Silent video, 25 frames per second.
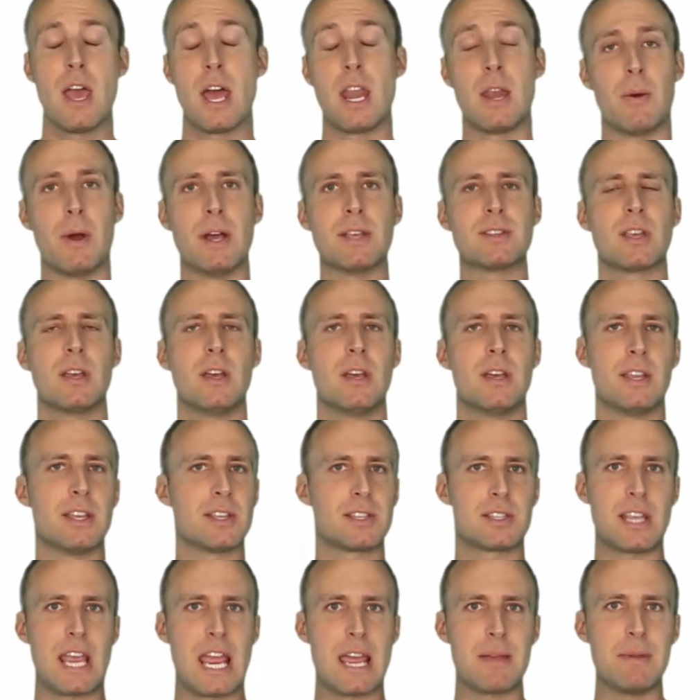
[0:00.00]
Anyways,
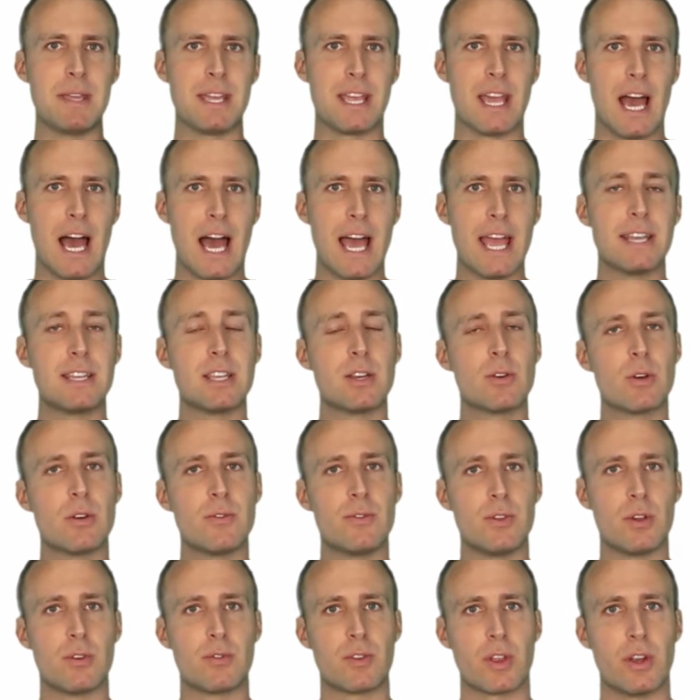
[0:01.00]
this Sammy guy did a
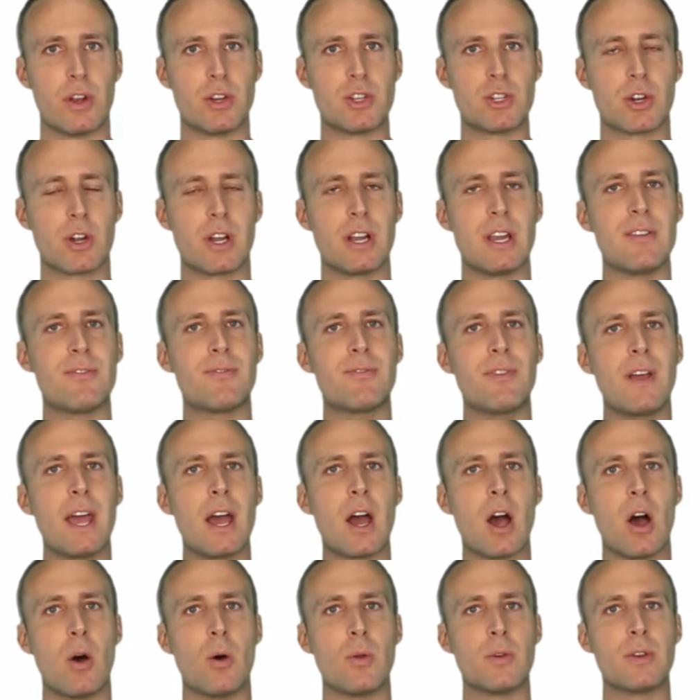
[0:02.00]
review of literature and he
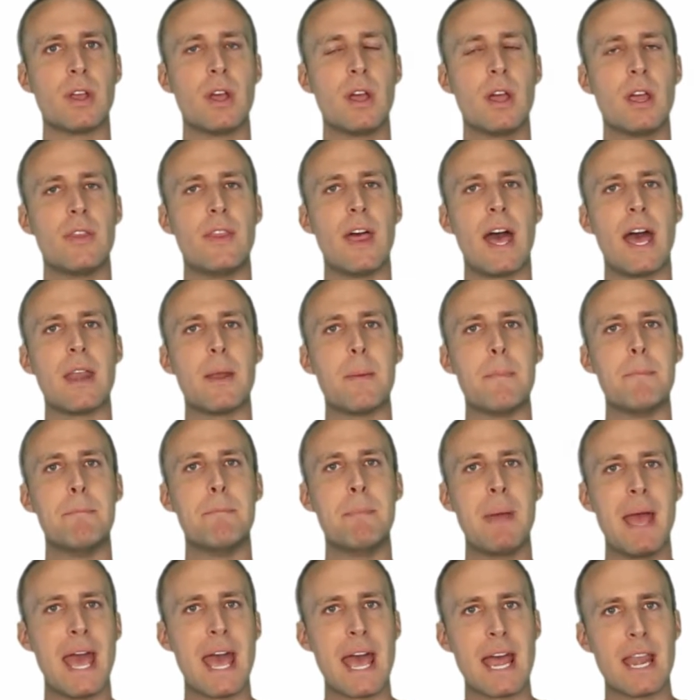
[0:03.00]
found that
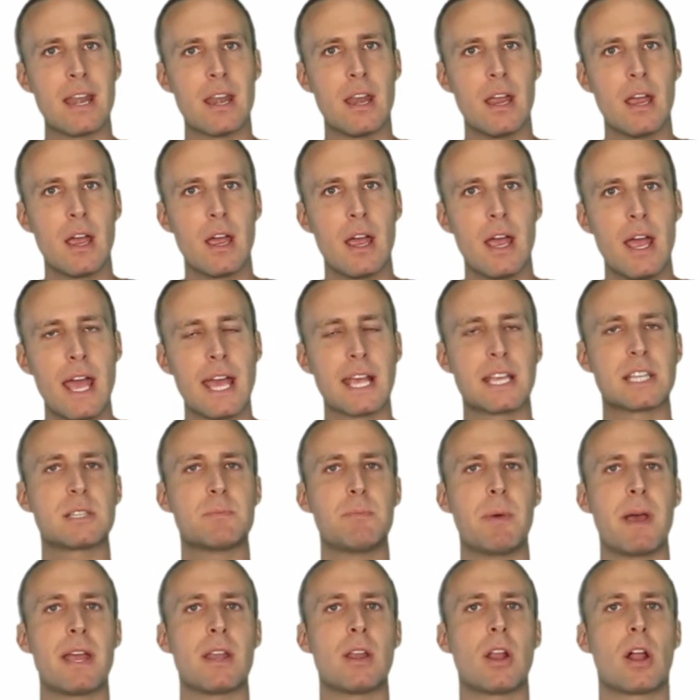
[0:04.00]
men
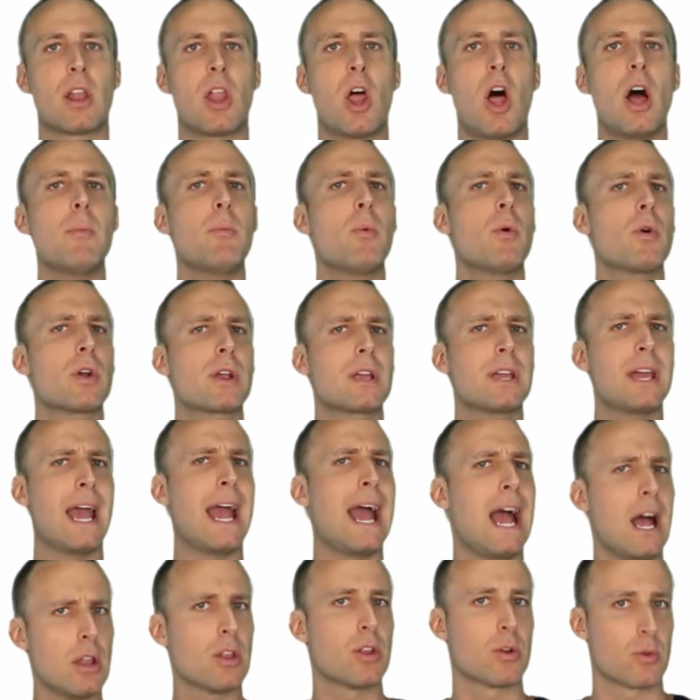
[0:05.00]
expend a lot more
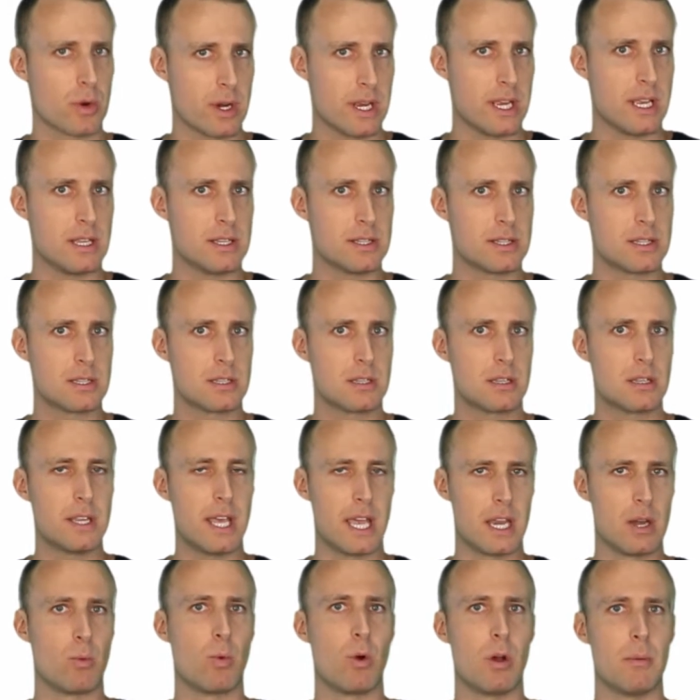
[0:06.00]
calories
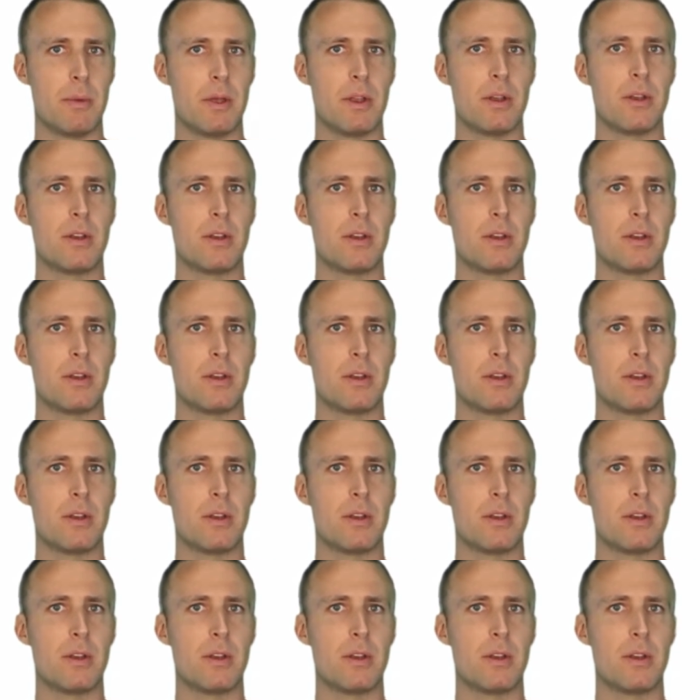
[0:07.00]
than women.